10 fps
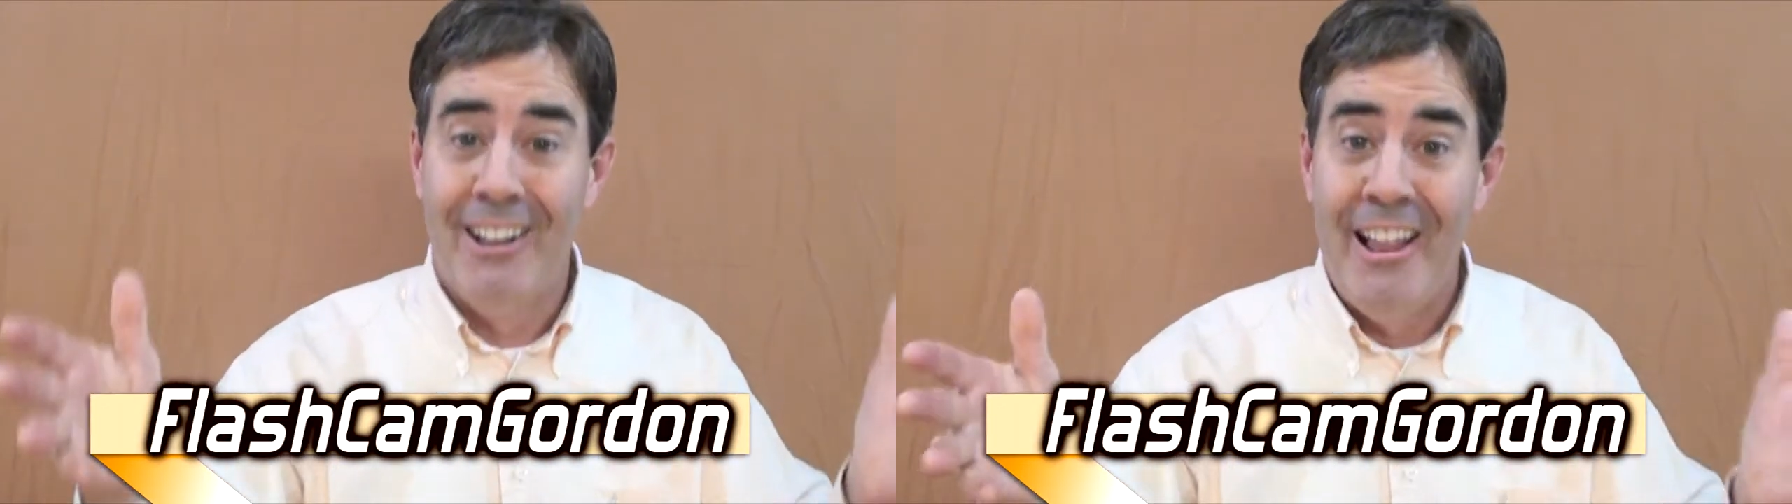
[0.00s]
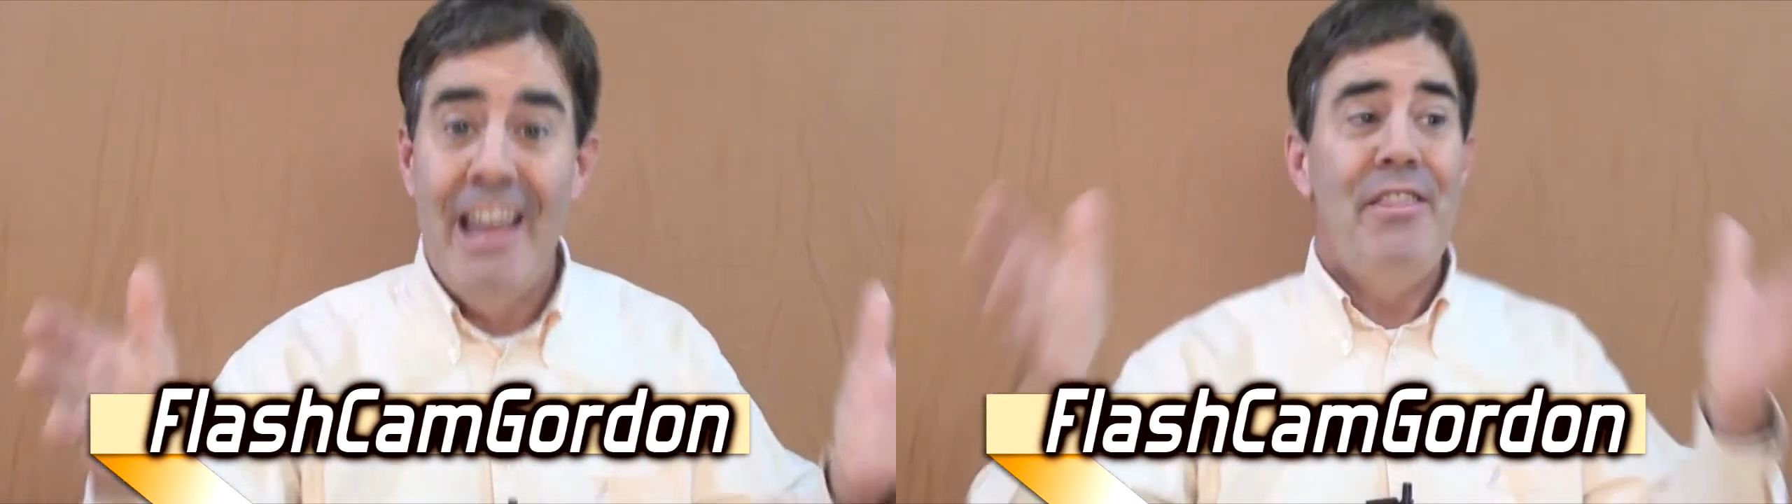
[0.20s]

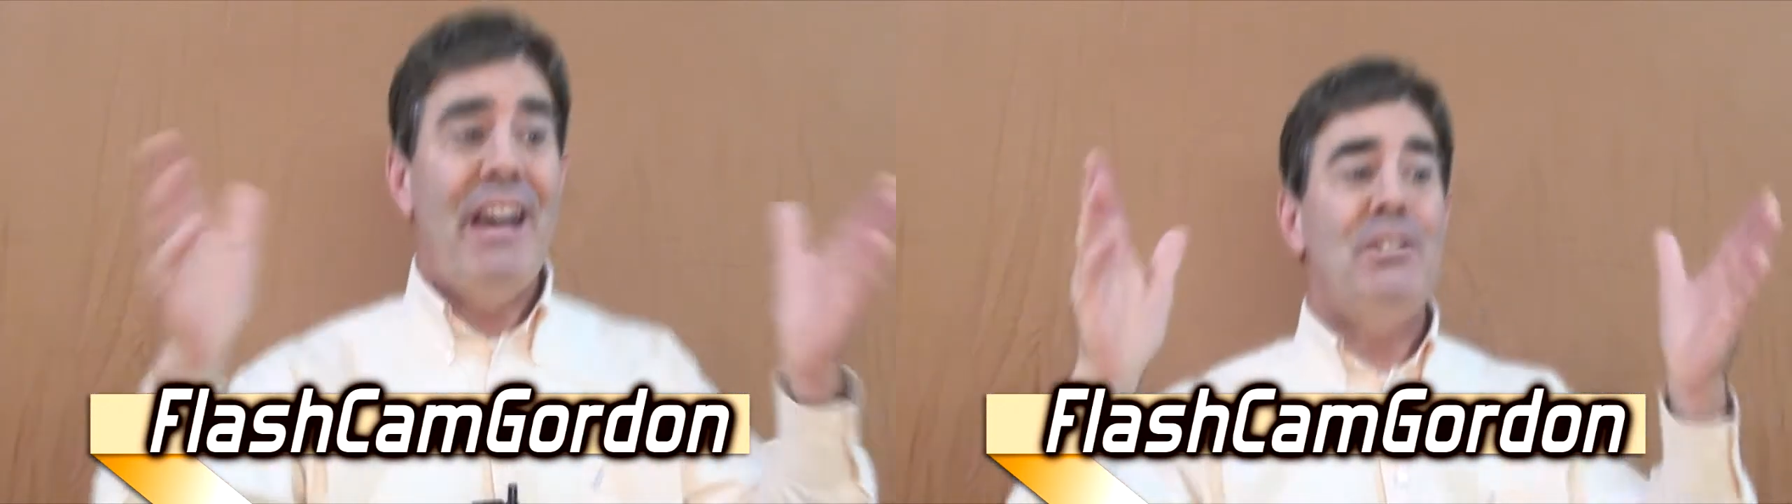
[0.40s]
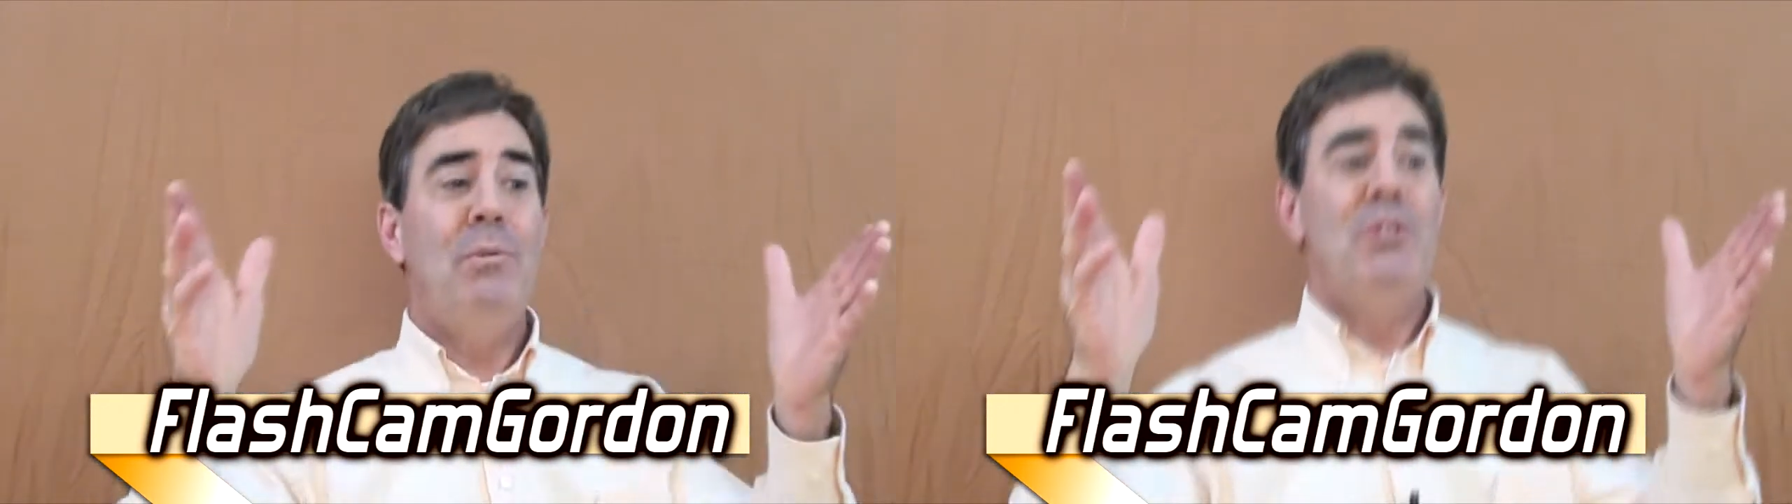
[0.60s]

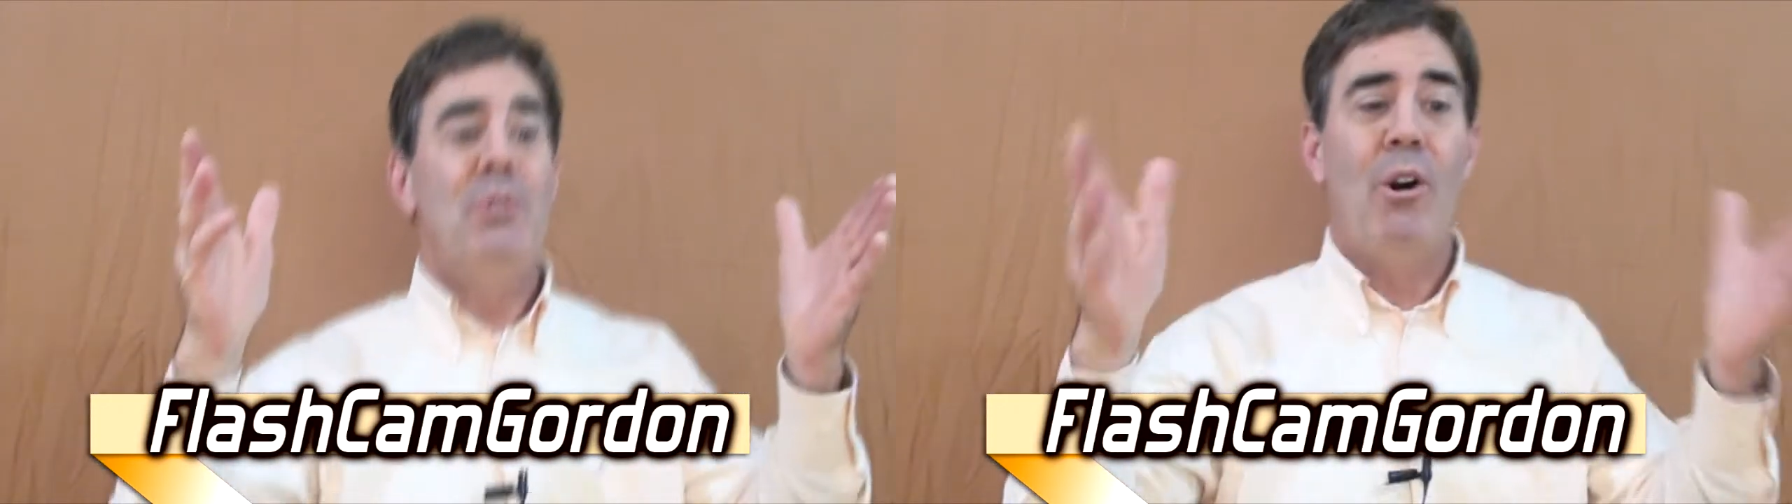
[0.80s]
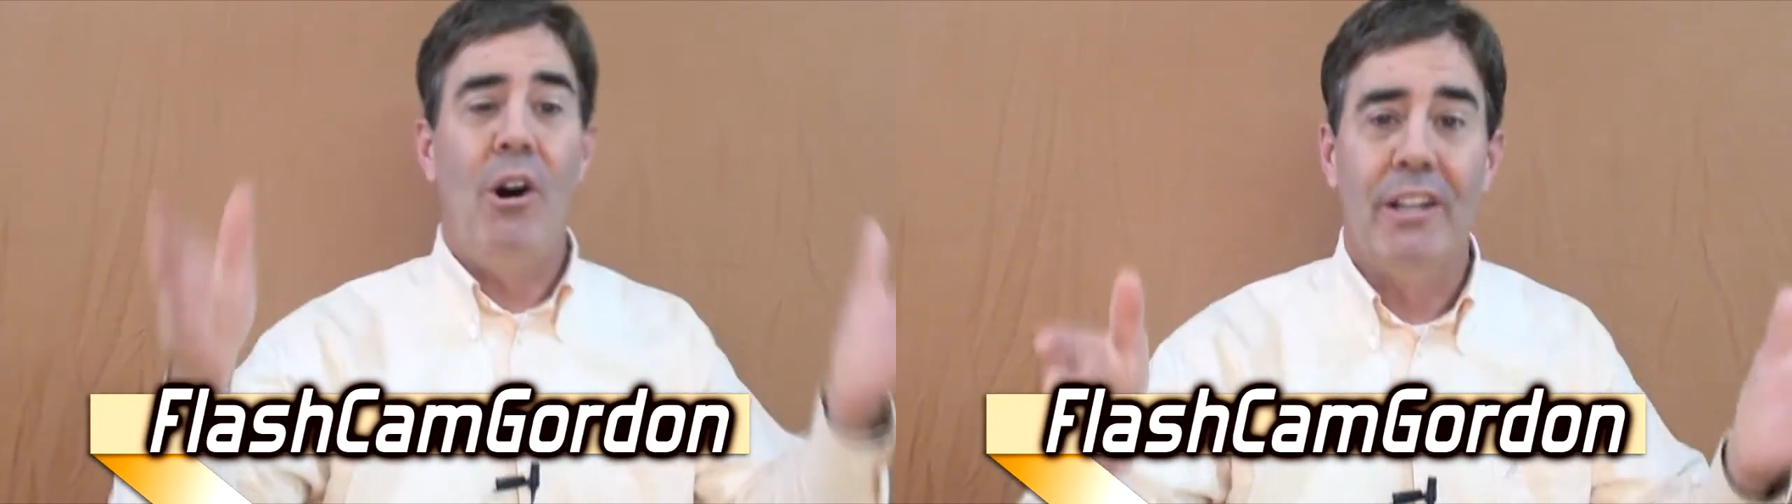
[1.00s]
That's what you
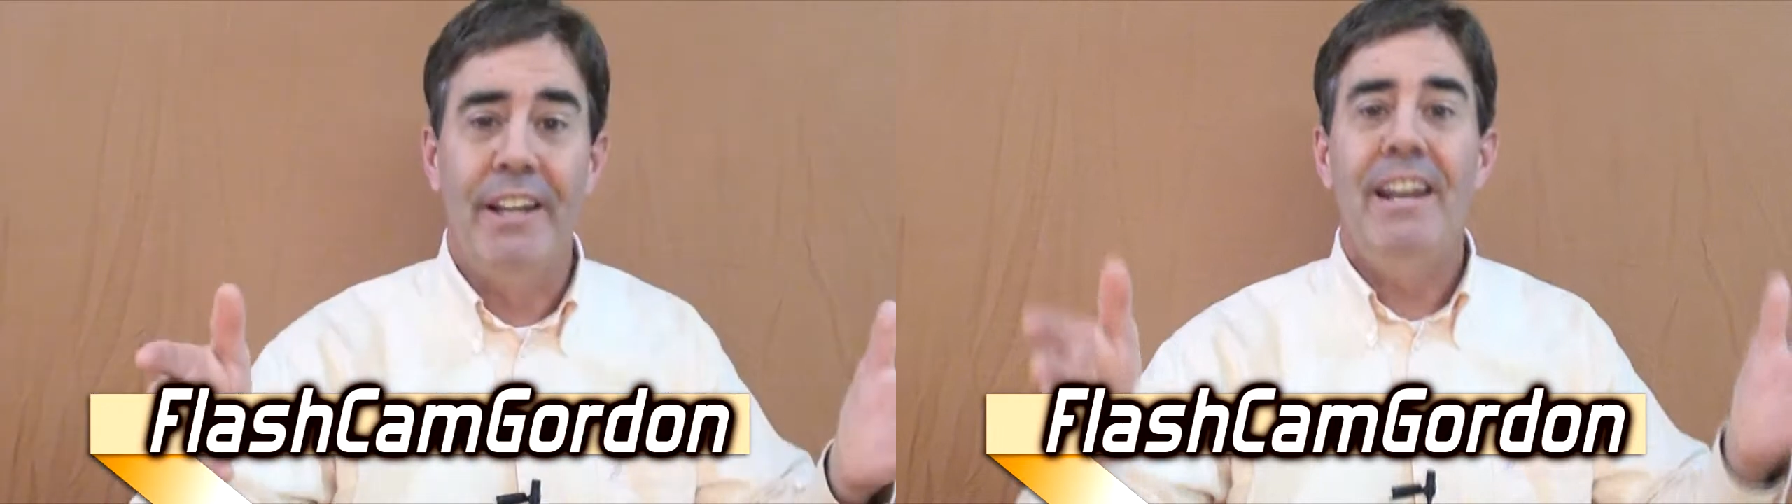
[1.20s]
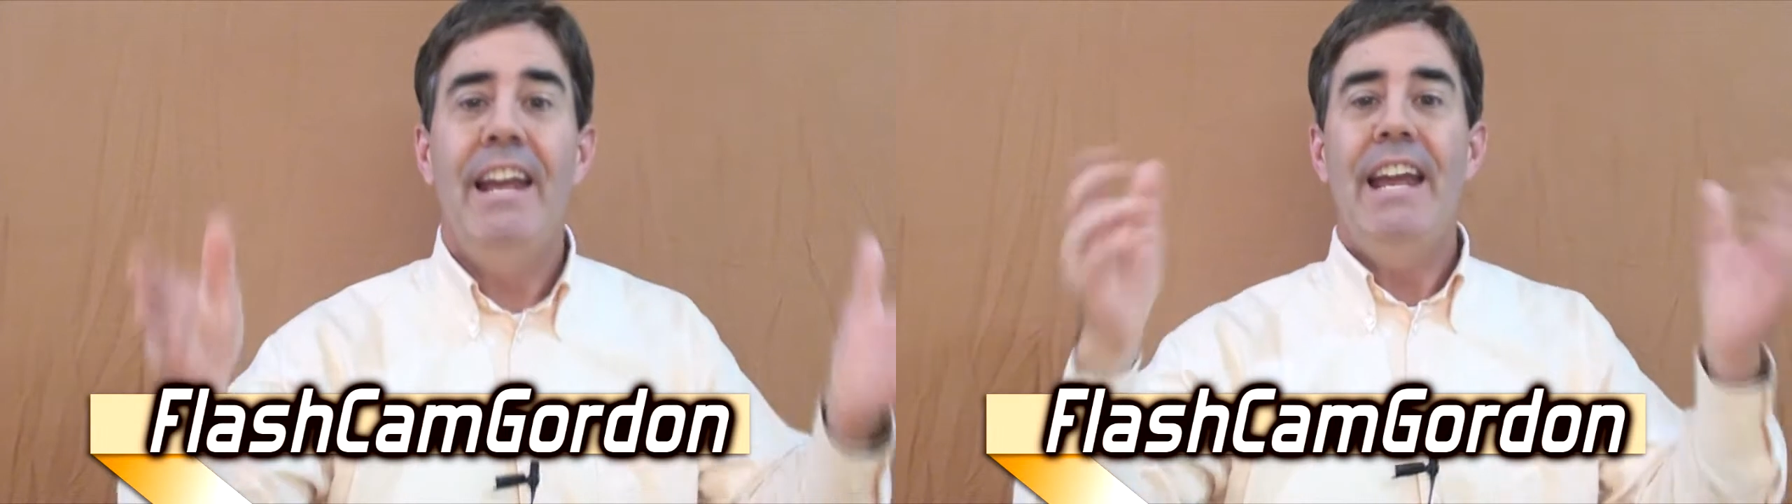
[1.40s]
call
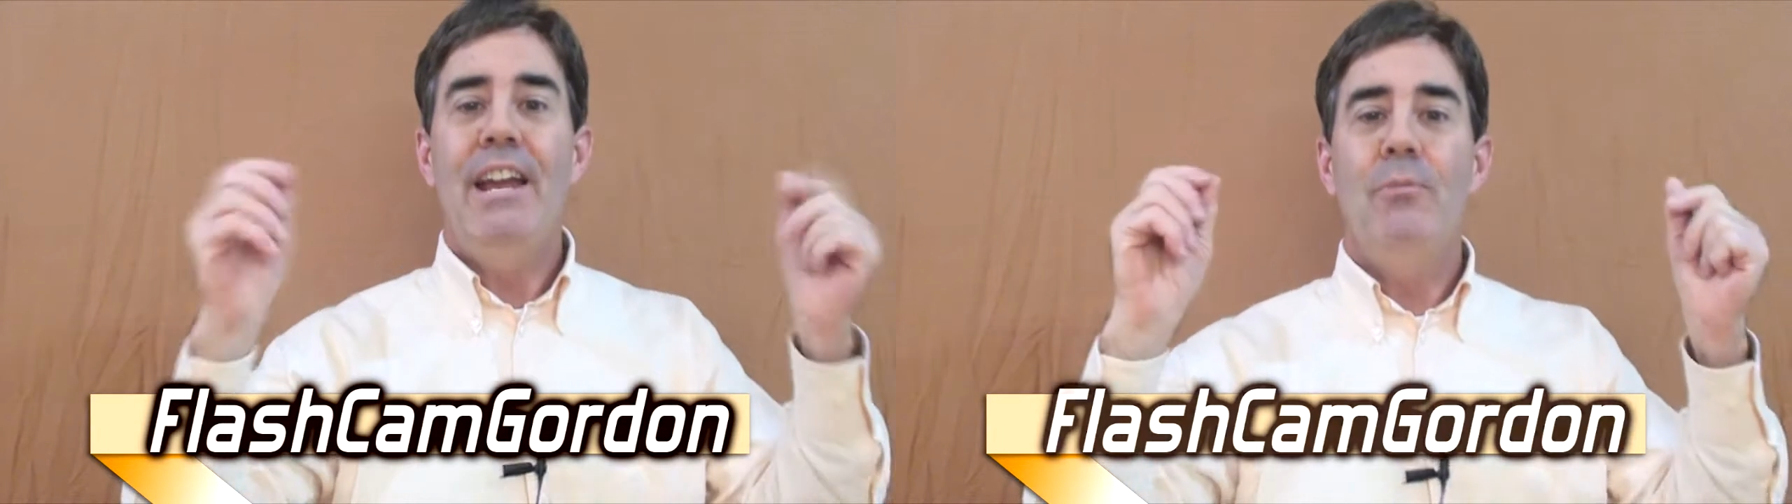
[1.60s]
it.